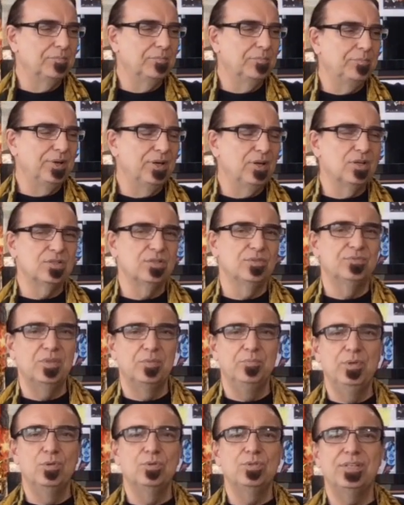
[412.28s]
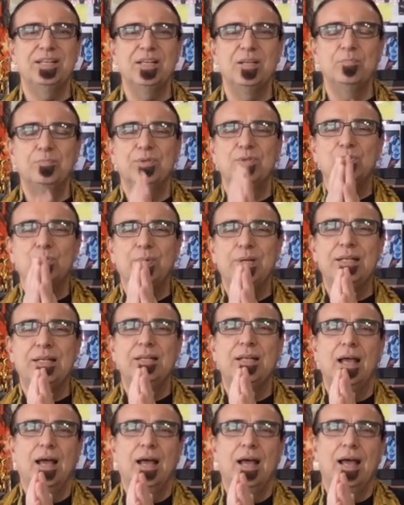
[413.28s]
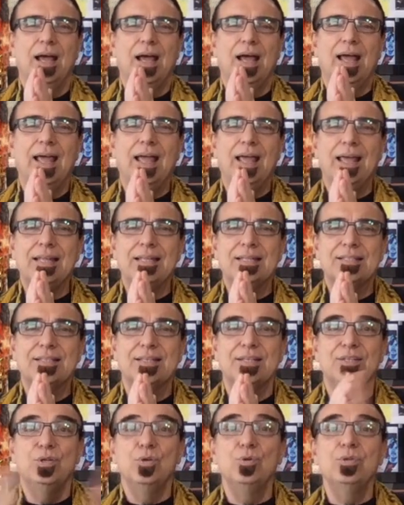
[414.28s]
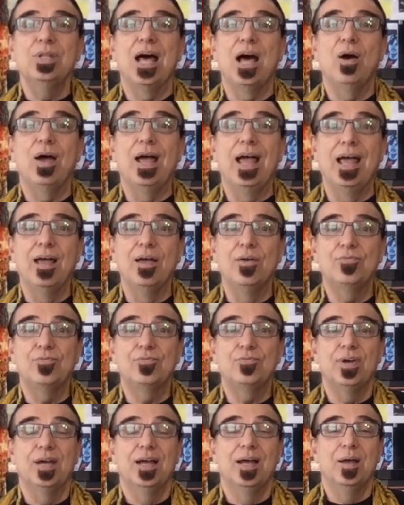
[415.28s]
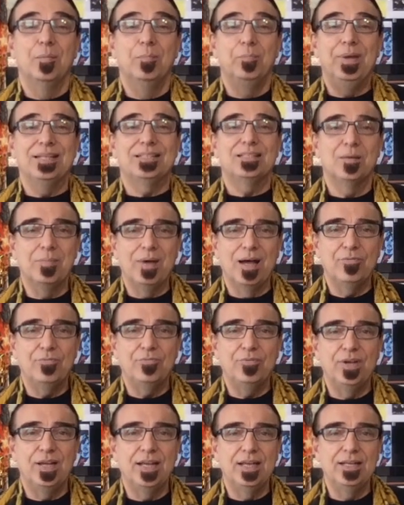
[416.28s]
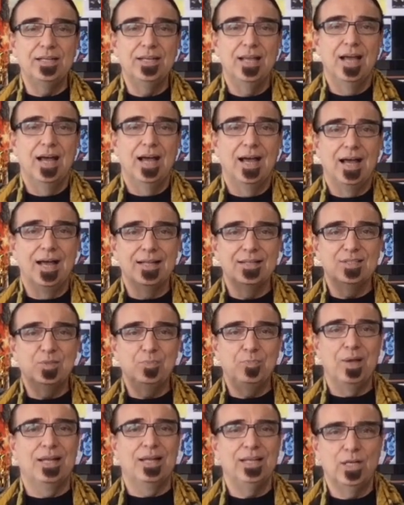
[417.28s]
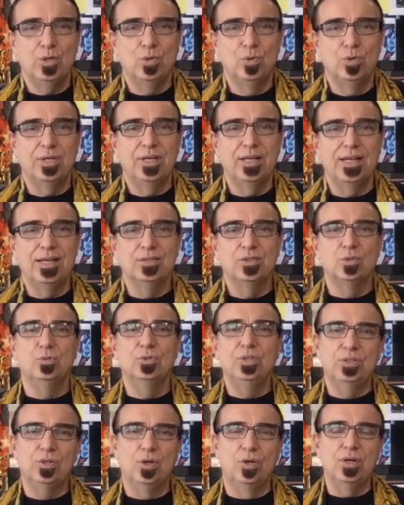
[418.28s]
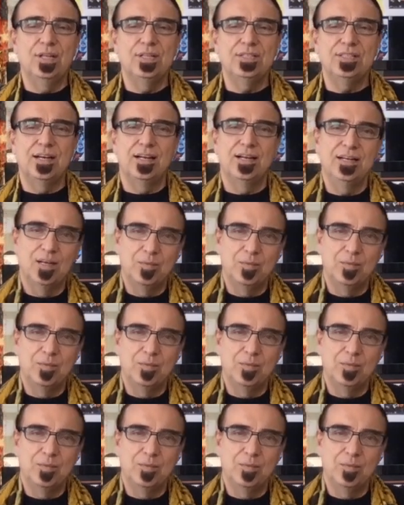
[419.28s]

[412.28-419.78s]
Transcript: because of the music in between. And you now have Peter Maffei, Hans Pannekuke, and Rudi Dolezal